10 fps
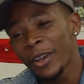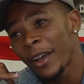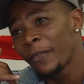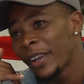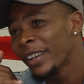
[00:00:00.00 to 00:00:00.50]

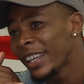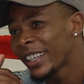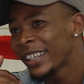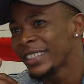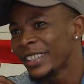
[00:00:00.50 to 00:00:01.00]
I found that
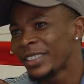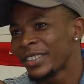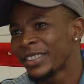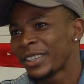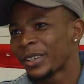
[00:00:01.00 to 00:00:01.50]
cousin that
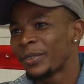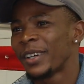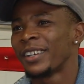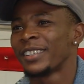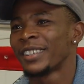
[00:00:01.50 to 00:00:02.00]
you was talking
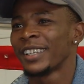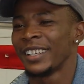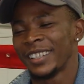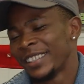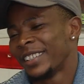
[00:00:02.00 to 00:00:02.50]
about.
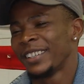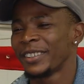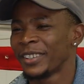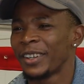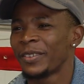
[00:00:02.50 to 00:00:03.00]
And,
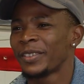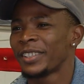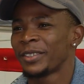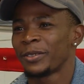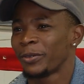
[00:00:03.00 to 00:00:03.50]
you know, we
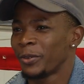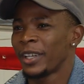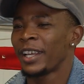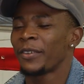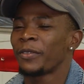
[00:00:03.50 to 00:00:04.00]
just
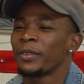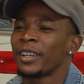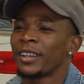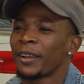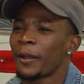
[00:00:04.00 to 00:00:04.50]
went at it from
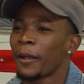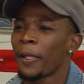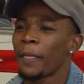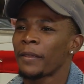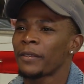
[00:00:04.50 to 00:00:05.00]
there.
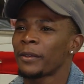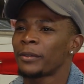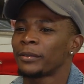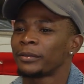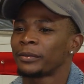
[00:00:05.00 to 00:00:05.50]
So,
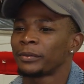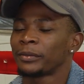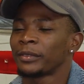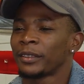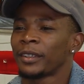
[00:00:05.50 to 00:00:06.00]
Wow.
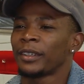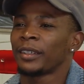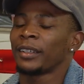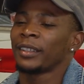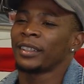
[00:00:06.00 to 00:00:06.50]

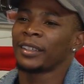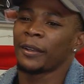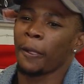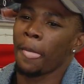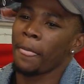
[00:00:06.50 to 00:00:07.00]
That's
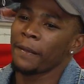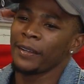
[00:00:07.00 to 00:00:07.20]
my bad. Sorry.